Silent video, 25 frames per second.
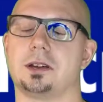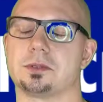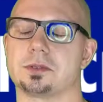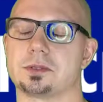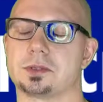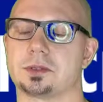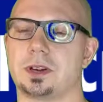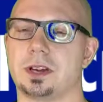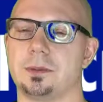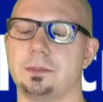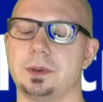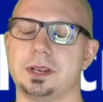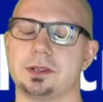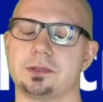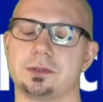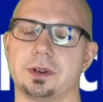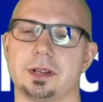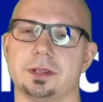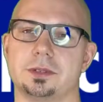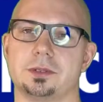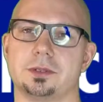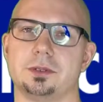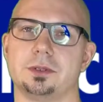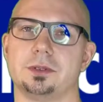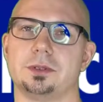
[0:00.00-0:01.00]
So I've been
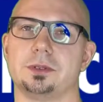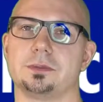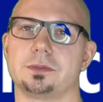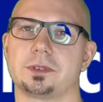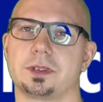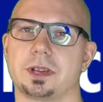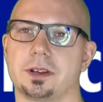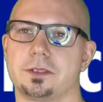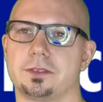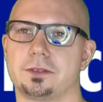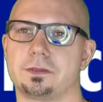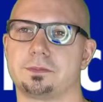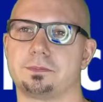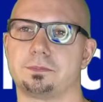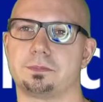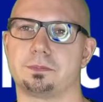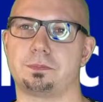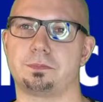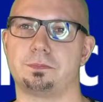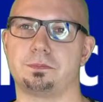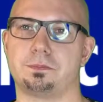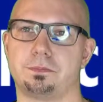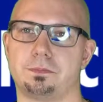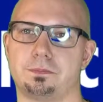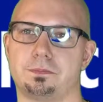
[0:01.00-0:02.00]
trying to kind of
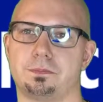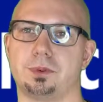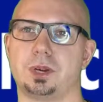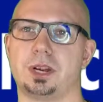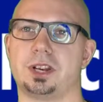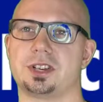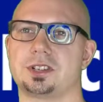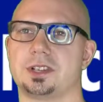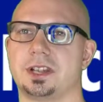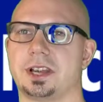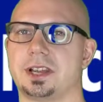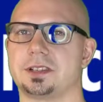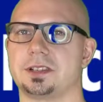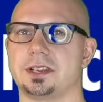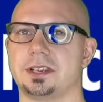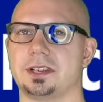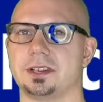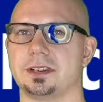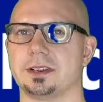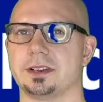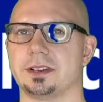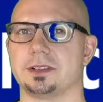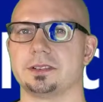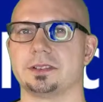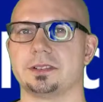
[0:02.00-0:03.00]
preach that
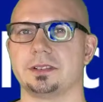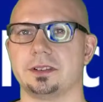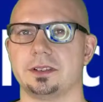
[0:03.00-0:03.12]
in